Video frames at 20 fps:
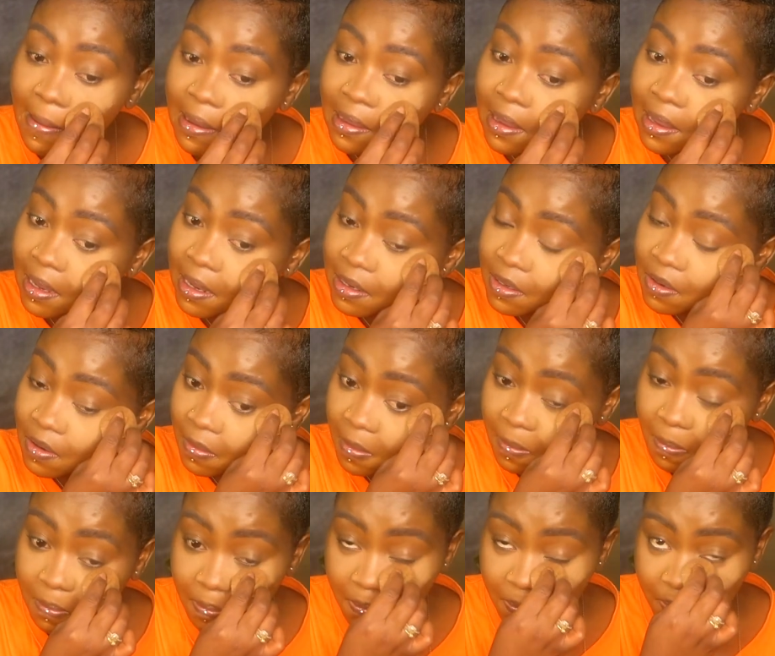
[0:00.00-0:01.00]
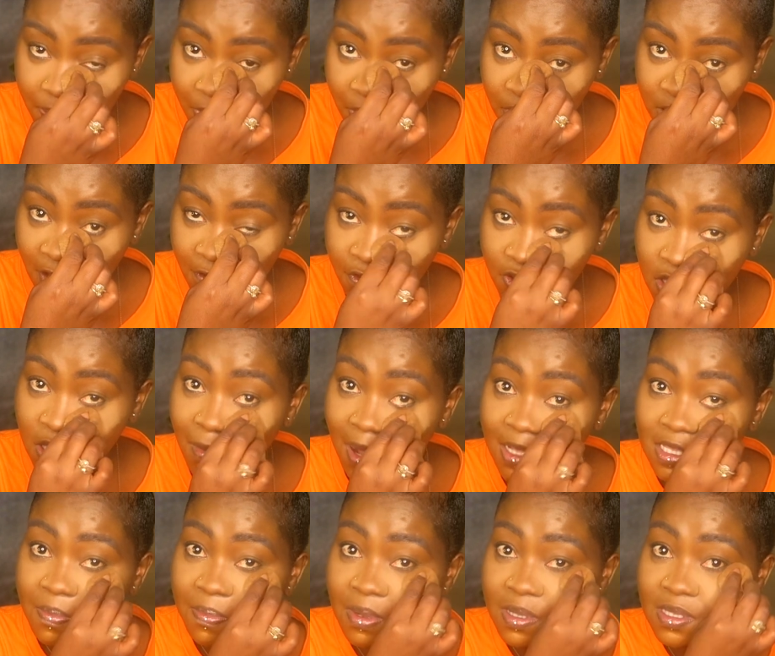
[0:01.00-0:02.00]
And because I've used it
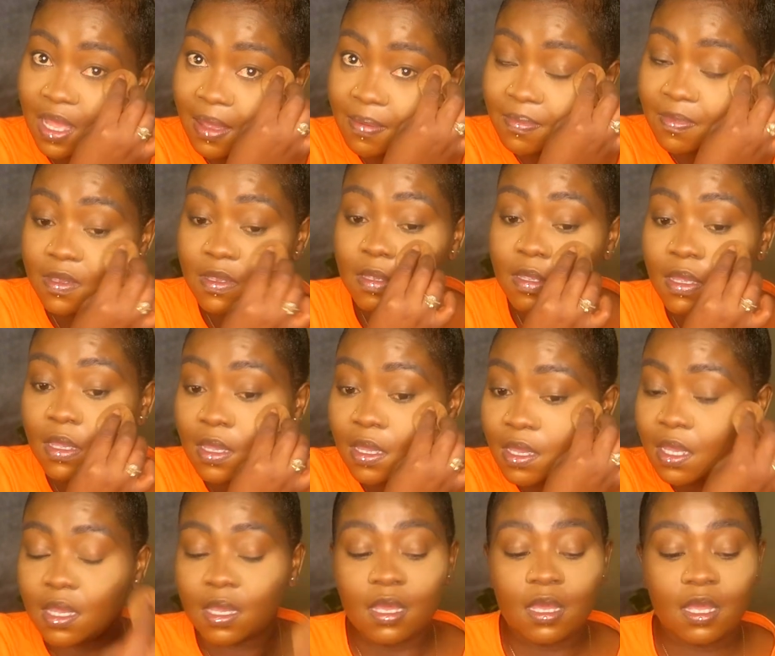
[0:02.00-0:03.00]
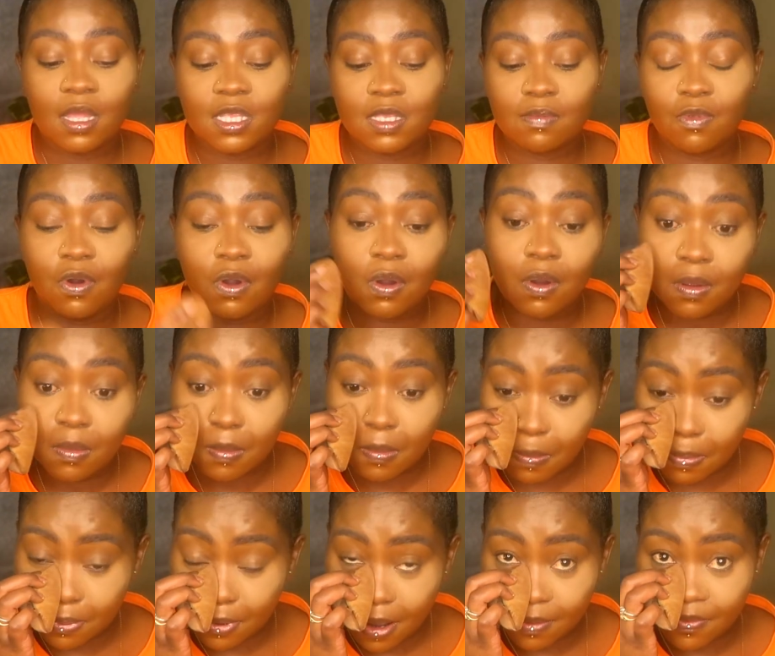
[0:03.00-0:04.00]
multiple times, it's more
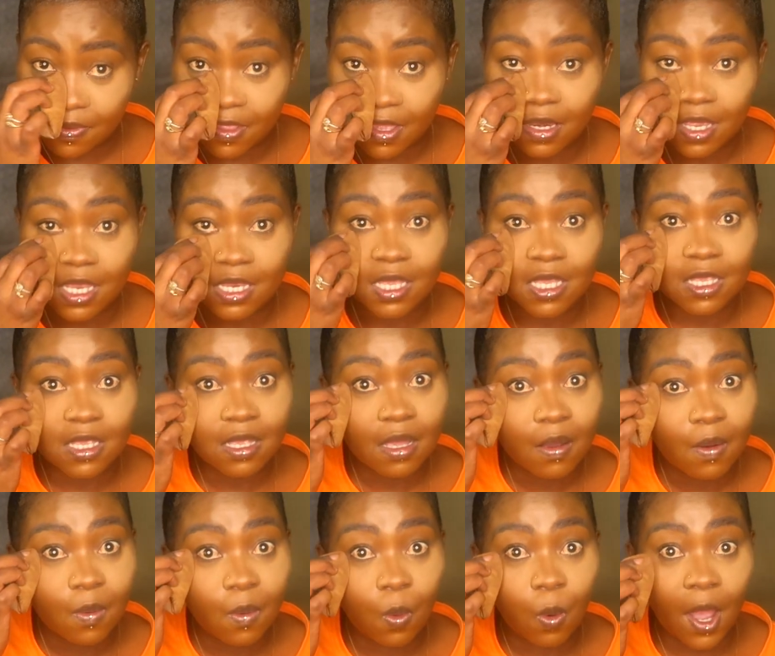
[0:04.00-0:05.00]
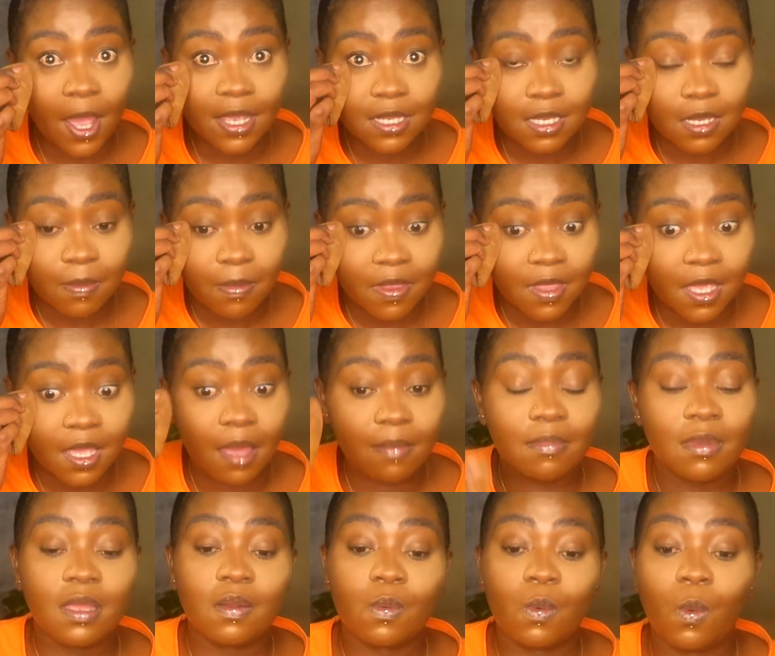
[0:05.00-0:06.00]
brown than it is white. But they come
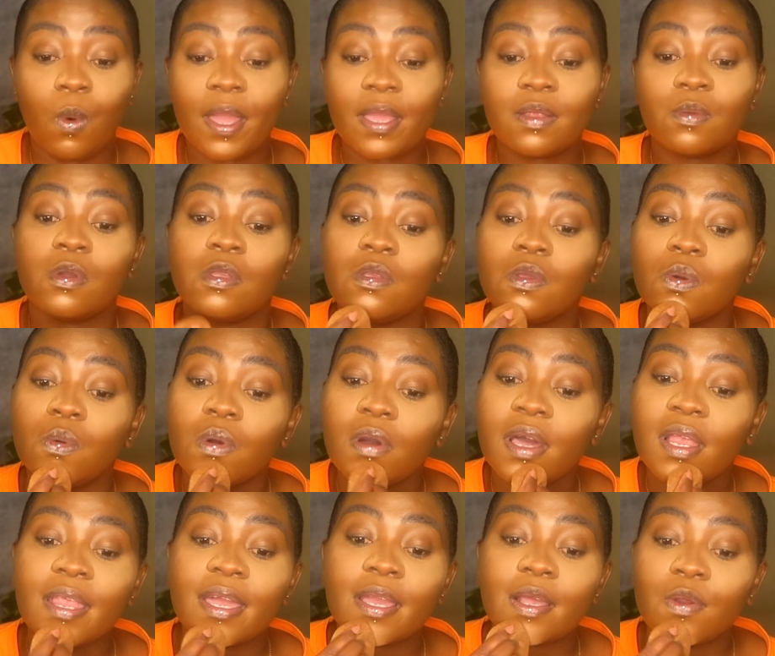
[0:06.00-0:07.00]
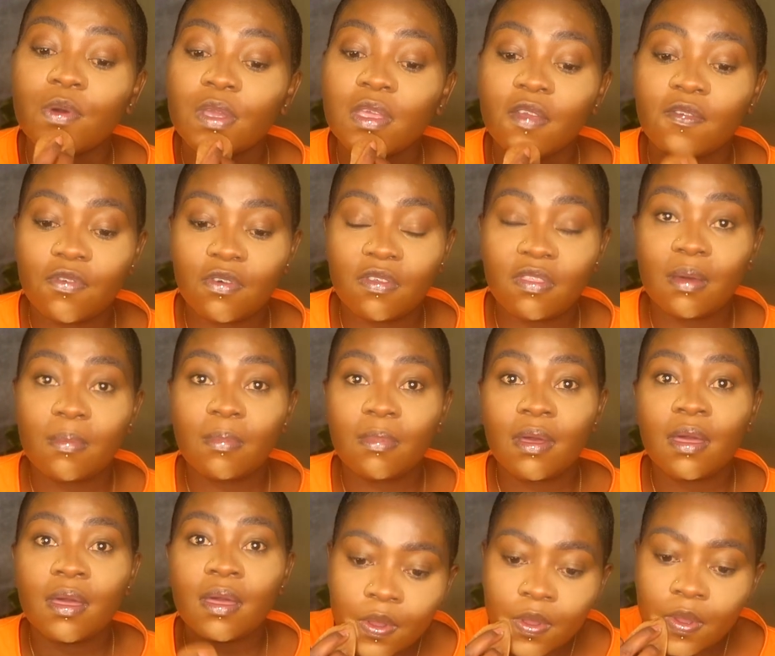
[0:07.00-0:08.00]
in white when you are like looking for them.
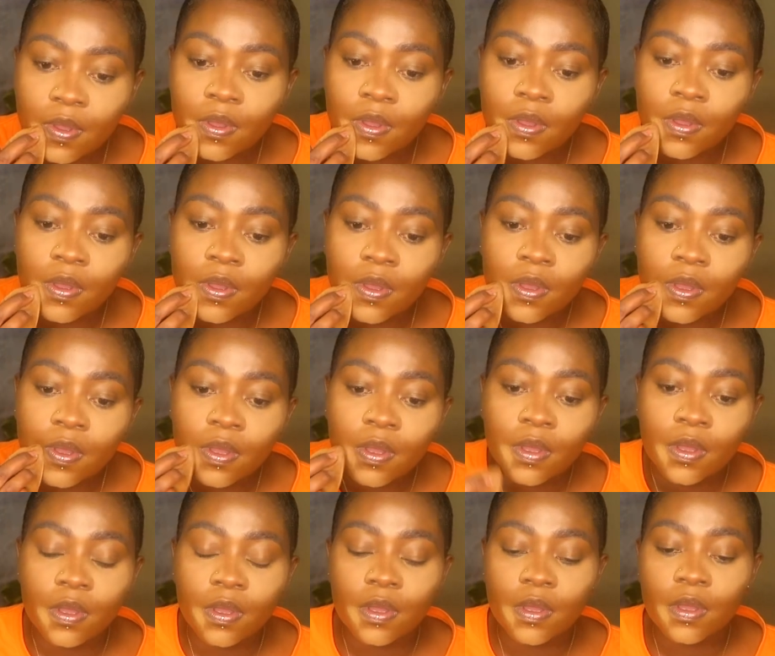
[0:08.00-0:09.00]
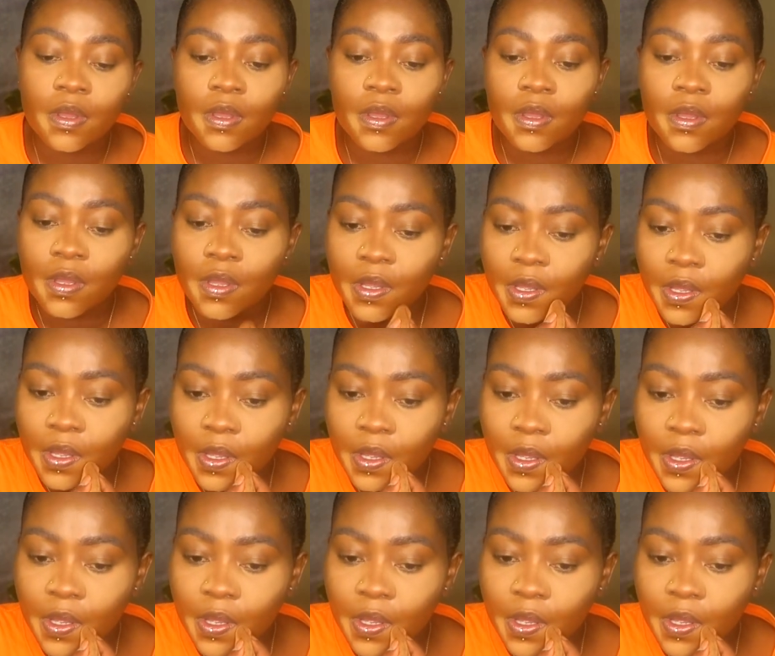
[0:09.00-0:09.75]
I'm going to start with Solid Tear.